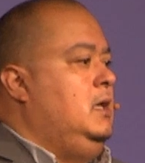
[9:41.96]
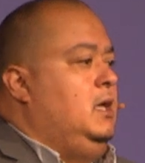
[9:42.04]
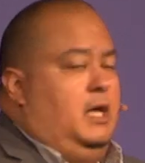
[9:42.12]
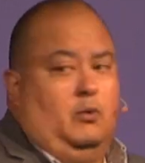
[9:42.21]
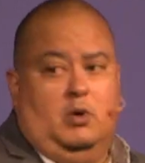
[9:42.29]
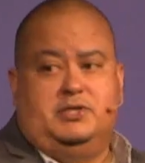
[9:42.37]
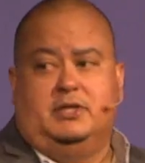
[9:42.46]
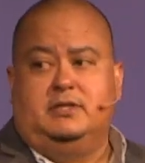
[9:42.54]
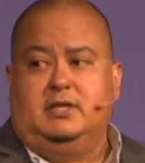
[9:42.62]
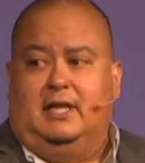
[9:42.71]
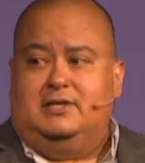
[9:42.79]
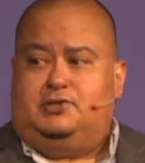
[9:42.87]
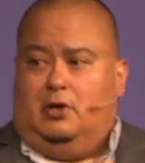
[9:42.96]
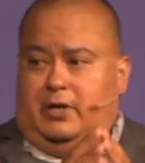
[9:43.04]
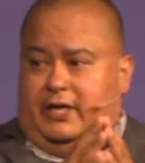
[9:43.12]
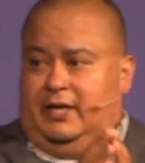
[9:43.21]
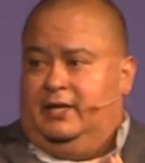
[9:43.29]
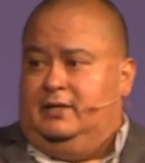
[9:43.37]
It wasn't until I started
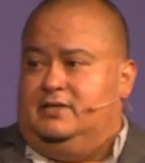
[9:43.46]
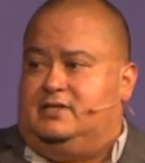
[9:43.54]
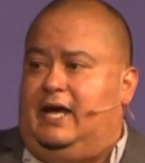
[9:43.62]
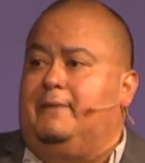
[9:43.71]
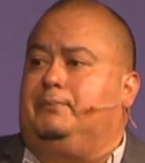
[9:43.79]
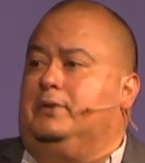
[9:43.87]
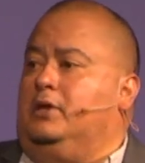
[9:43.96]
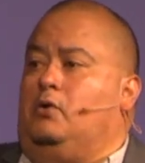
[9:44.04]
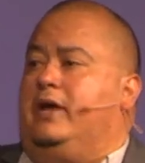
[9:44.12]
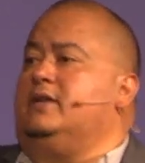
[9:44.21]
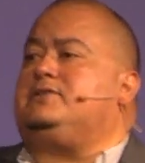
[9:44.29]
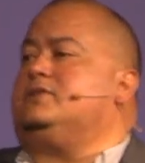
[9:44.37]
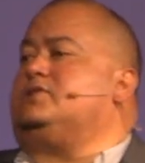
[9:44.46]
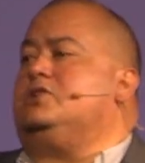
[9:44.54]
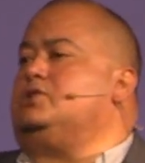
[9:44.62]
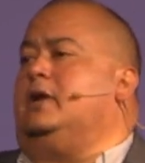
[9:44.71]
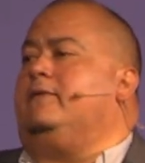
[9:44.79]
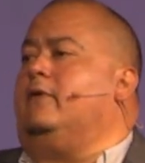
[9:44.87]
getting discipled. The greatest
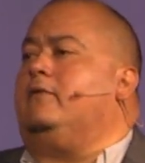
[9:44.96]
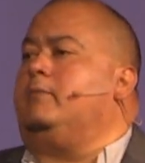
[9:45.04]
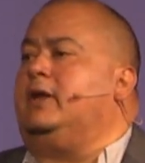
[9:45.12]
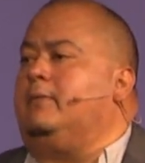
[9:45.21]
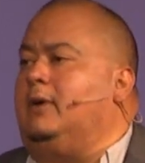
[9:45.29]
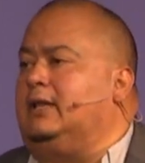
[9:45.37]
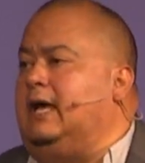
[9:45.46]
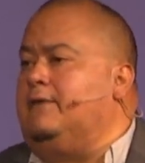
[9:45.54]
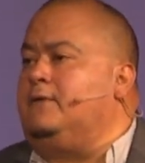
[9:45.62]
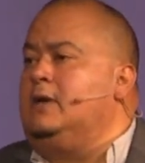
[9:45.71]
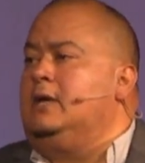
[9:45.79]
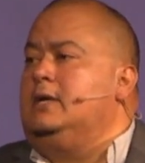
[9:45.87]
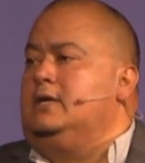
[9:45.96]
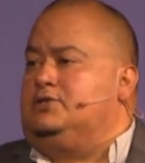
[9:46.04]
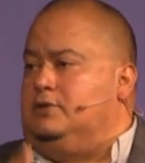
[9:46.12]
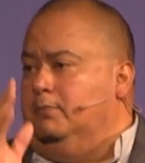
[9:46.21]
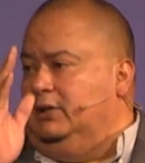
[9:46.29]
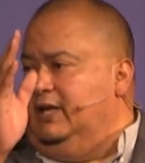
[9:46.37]
decision I've ever made in my life is to
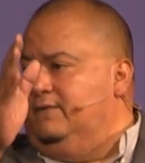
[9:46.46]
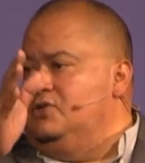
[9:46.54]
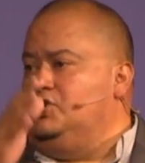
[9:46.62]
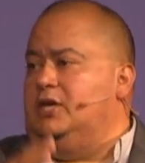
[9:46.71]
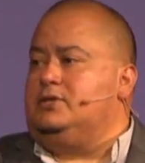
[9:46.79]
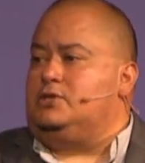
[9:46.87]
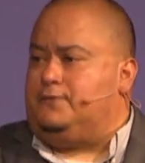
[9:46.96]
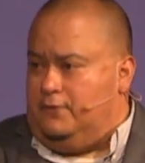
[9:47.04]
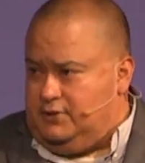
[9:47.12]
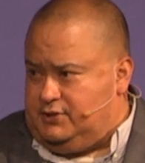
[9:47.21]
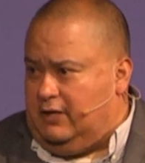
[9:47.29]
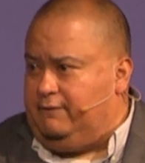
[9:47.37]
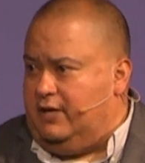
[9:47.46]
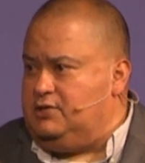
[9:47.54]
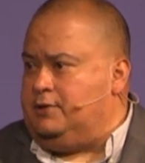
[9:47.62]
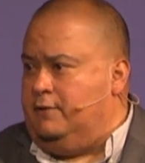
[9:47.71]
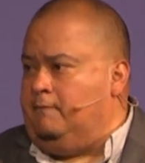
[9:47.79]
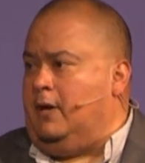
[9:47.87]
believe in Jesus for the
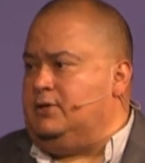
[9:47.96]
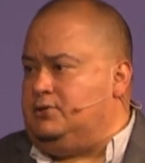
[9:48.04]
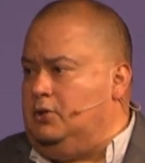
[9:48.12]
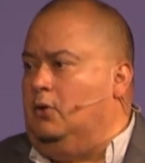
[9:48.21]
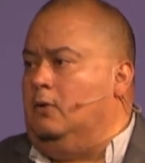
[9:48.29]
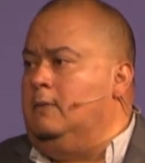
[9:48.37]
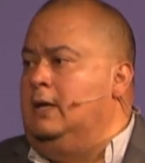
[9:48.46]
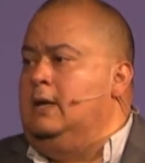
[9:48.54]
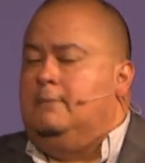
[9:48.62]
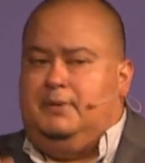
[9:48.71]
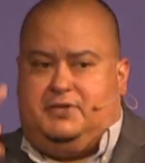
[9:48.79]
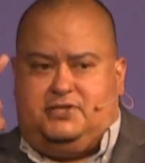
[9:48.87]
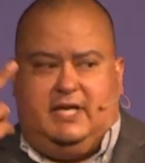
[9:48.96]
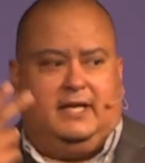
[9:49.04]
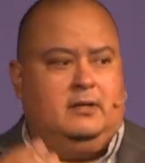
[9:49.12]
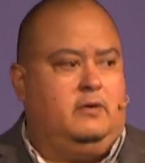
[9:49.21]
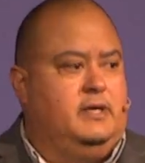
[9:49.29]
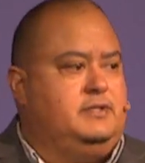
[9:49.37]
salvation of my soul. But the second
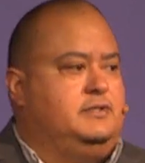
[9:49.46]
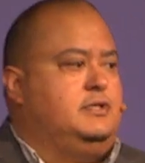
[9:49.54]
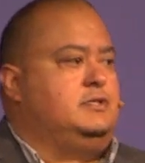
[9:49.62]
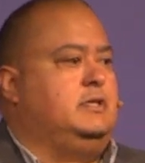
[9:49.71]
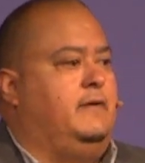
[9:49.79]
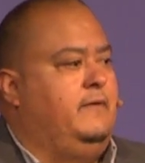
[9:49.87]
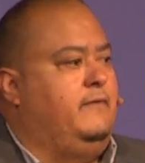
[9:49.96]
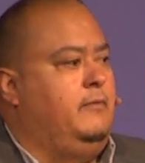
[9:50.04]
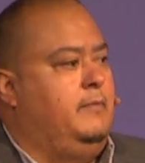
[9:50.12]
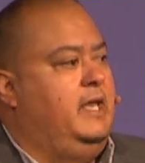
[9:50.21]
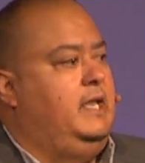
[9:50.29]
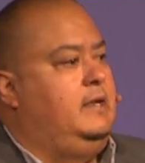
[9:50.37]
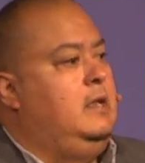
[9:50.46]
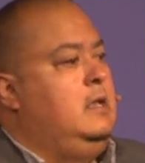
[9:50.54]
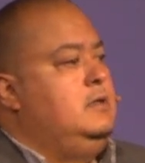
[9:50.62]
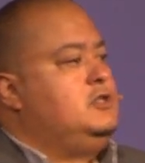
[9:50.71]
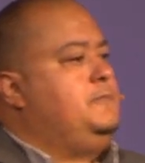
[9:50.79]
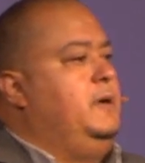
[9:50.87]
greatest decision I've ever made
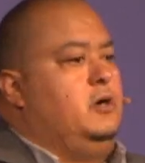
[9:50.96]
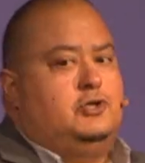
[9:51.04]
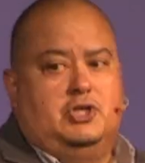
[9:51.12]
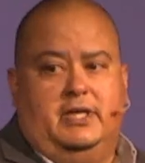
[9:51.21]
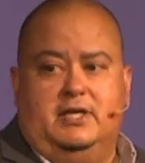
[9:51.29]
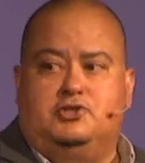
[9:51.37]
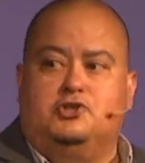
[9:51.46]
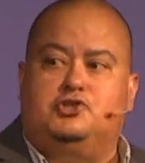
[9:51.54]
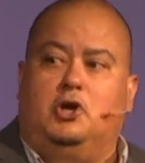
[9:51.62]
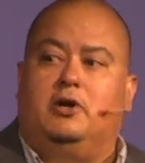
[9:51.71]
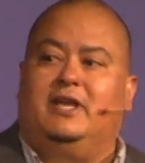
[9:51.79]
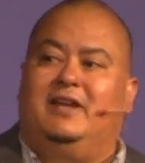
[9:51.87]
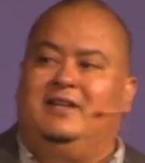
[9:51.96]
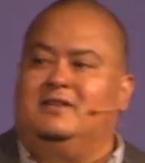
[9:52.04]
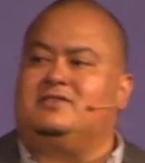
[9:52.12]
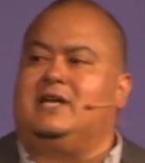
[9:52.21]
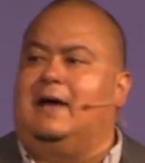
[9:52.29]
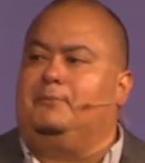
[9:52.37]
spiritually is to start getting
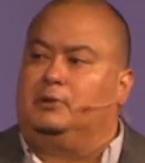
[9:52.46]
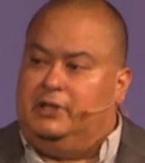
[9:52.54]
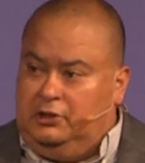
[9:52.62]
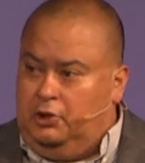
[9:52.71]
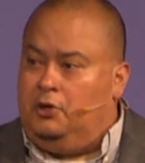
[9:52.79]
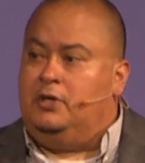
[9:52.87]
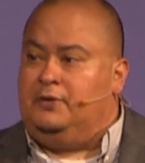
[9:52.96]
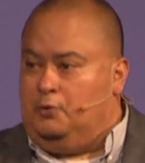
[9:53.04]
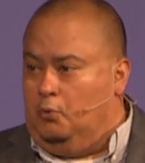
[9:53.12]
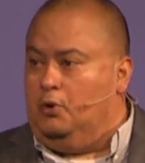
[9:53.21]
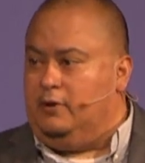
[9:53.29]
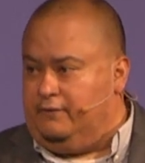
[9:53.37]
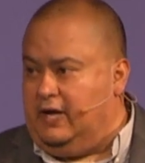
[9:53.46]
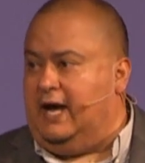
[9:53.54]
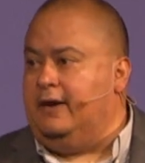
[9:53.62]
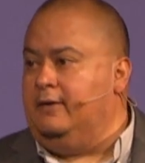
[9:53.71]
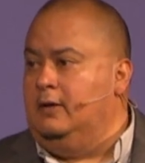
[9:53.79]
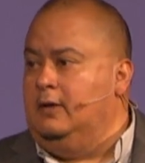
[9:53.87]
discipled and learning the Word of
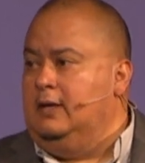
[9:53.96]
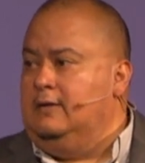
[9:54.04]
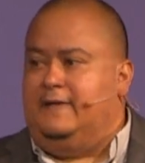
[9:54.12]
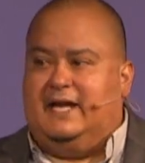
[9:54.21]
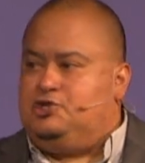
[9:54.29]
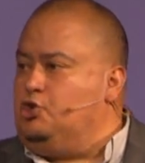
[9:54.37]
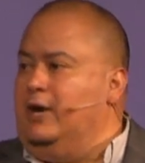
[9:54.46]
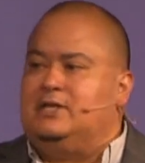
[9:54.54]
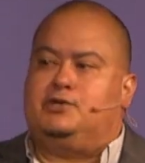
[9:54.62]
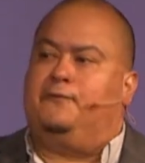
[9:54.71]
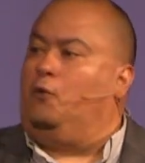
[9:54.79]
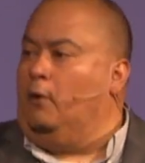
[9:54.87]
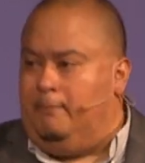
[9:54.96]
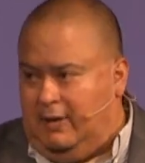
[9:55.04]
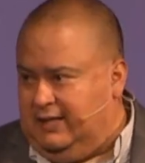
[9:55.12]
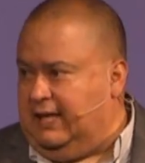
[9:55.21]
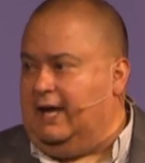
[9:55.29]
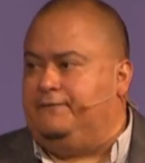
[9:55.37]
God. That transformed my
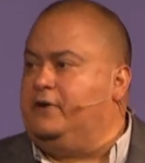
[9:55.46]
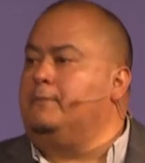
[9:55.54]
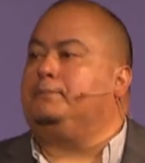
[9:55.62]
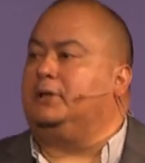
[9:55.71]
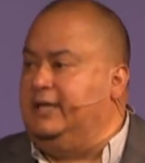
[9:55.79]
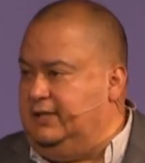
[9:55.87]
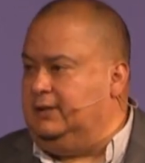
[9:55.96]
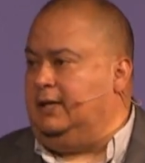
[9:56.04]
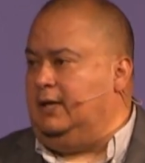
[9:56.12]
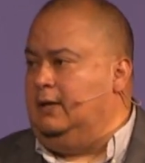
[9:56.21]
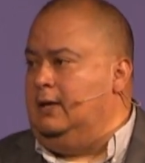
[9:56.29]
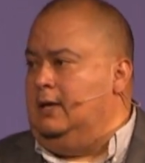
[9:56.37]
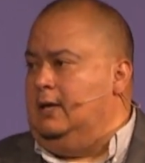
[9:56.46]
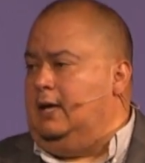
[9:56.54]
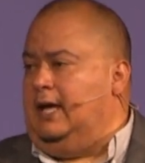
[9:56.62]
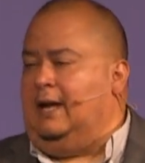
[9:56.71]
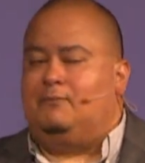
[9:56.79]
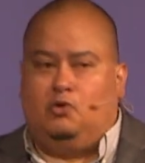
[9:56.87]
life completely.
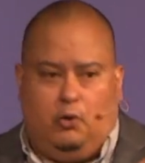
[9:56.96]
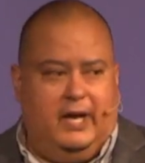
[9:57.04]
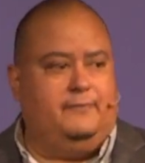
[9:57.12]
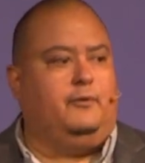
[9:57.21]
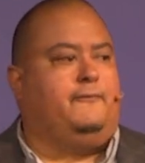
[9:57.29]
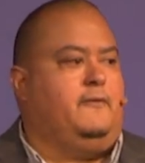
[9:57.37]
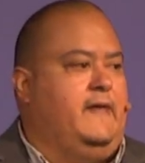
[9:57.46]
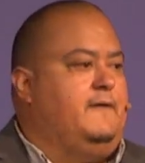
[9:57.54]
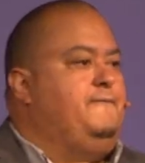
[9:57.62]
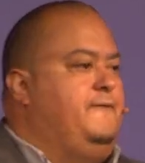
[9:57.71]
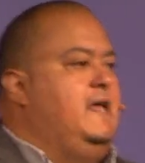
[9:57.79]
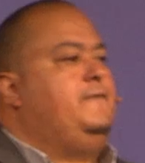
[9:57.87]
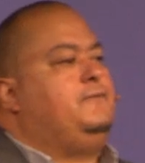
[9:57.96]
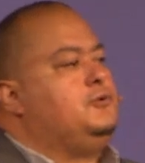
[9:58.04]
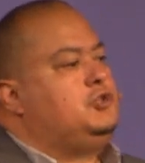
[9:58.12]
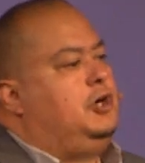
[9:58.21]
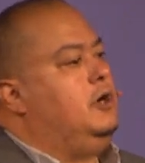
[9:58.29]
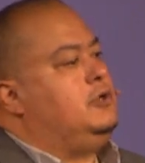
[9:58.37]
And I'm grateful for that faithful
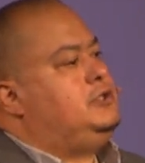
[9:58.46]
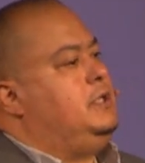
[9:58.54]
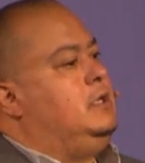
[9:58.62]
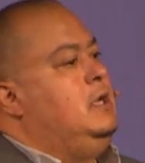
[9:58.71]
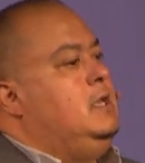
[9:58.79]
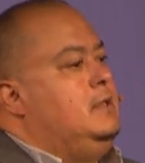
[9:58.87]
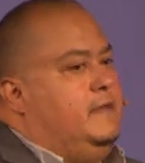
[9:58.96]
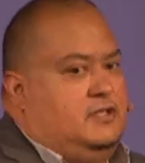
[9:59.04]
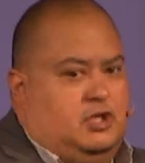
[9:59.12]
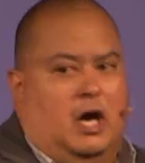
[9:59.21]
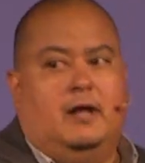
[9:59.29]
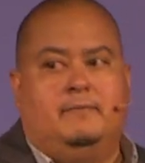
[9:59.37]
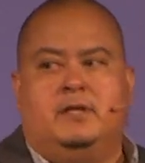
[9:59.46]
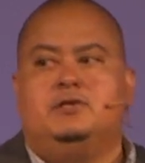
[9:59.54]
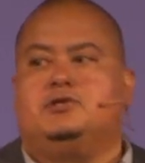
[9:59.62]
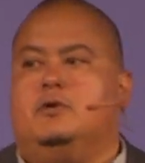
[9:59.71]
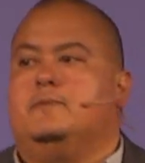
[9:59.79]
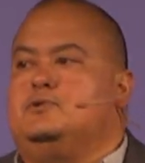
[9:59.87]
church that, that taught me the
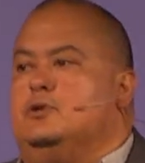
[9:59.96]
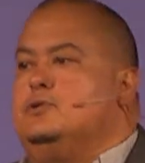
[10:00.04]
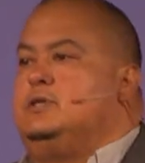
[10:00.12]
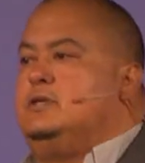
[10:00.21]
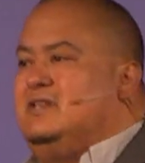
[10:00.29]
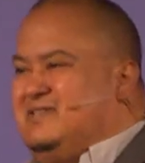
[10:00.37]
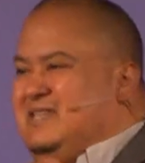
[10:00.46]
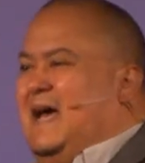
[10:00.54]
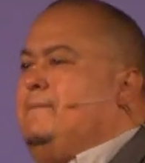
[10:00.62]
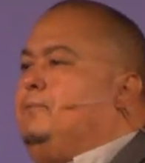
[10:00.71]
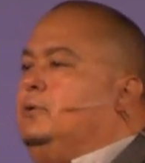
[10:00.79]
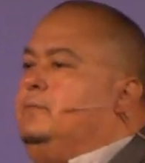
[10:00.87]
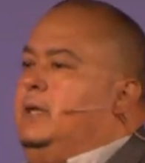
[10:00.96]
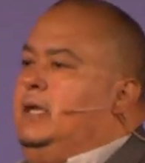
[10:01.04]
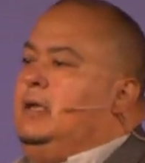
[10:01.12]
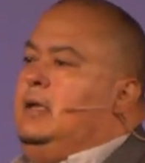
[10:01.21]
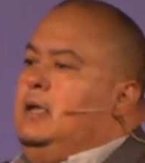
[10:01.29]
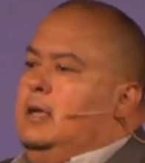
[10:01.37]
scriptures and discipled me
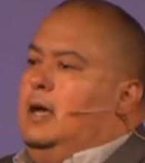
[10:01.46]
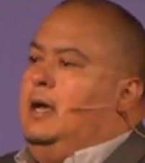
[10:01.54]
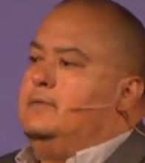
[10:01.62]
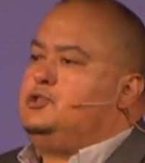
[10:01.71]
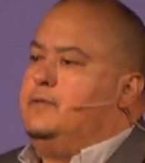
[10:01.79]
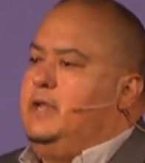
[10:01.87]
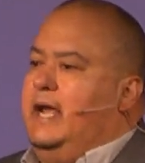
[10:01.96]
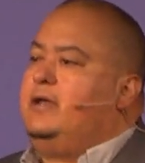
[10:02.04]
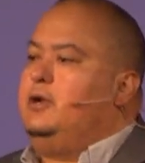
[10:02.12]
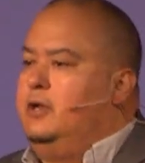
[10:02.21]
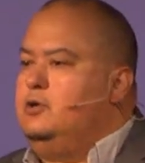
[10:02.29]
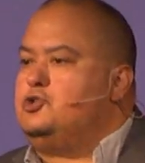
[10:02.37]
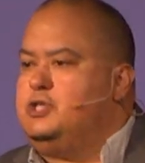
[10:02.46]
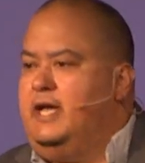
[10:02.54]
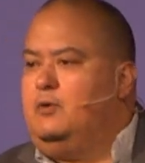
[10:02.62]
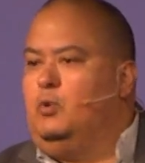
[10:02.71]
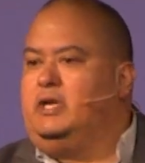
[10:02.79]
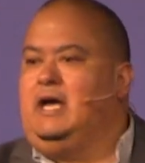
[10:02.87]
uh, so that I could understand
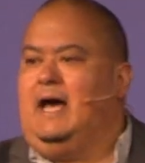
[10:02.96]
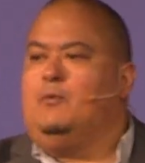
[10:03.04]
what God